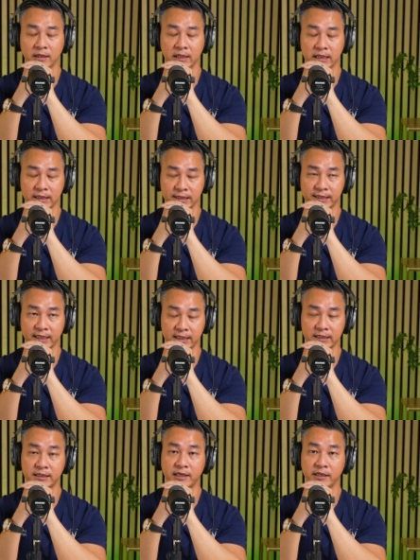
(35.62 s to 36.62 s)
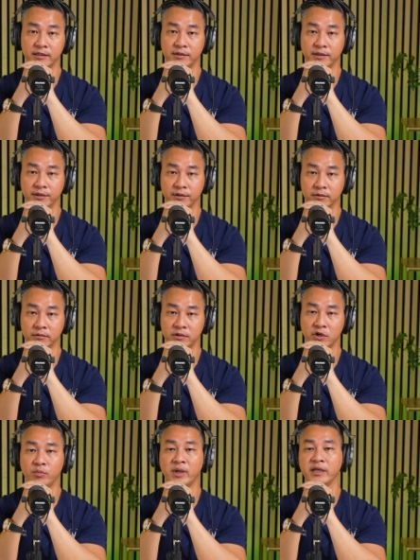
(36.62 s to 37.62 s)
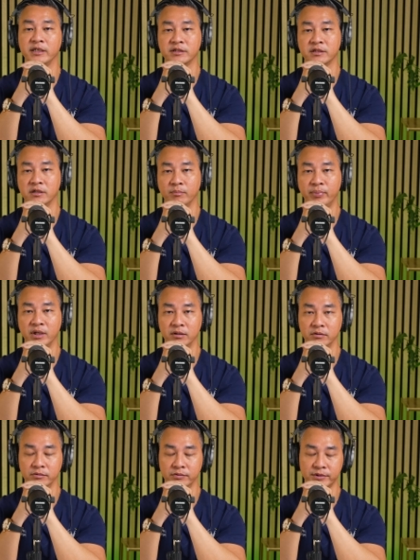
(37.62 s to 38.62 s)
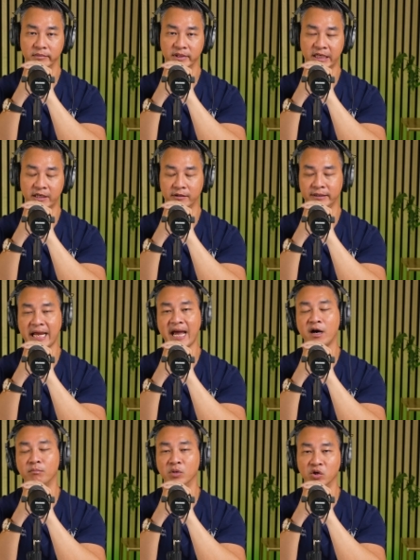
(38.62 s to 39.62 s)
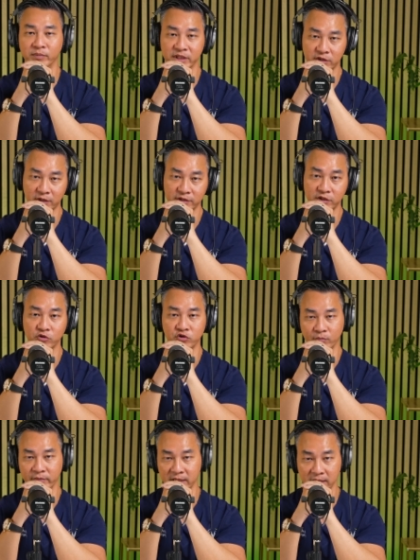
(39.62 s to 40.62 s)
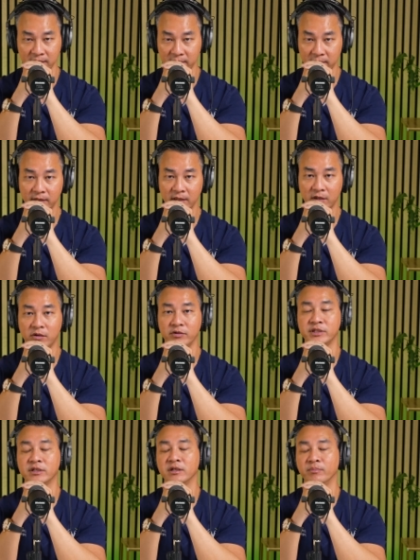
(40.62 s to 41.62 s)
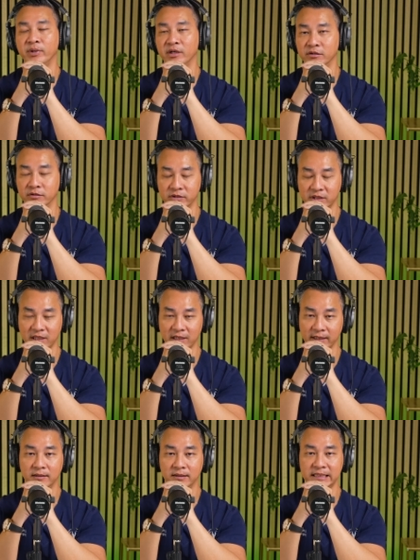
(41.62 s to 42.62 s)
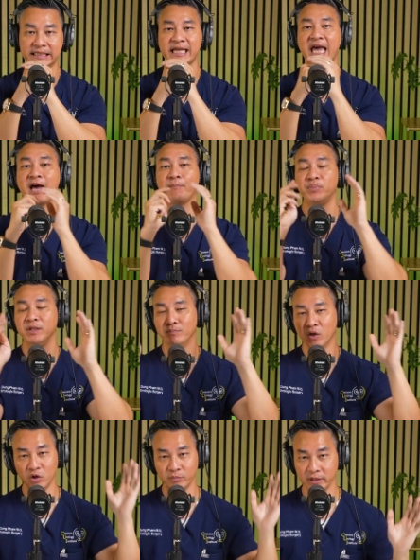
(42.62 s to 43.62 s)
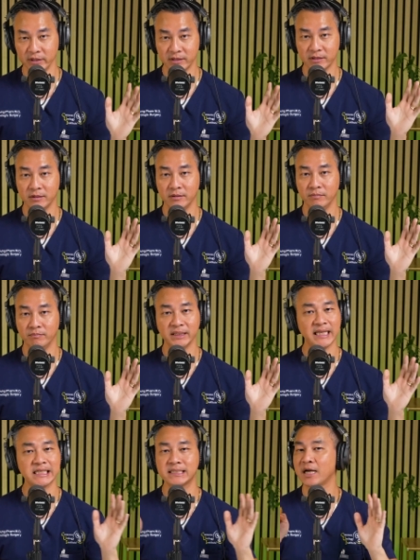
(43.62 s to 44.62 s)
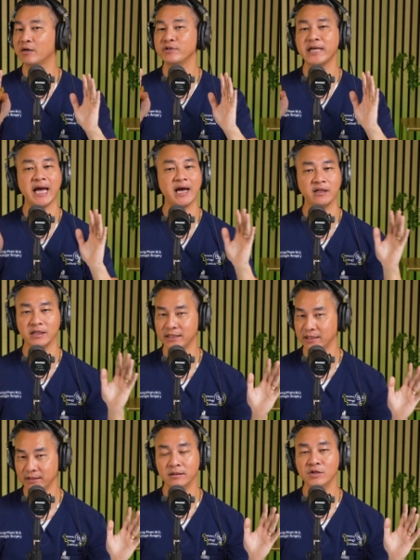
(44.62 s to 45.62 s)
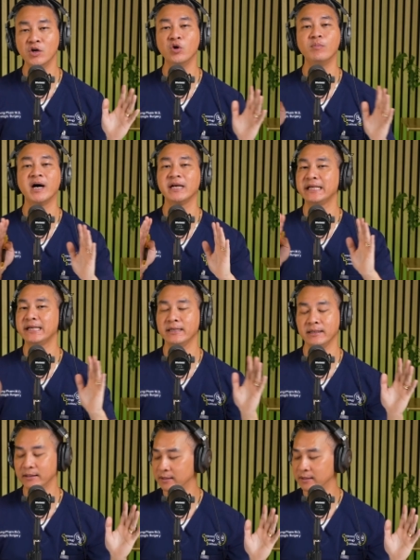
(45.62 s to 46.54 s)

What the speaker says: in a sense that, you know, nobody is going to post their down moments on social media. They're always going to post like these happy moments, but that's not reality. Nobody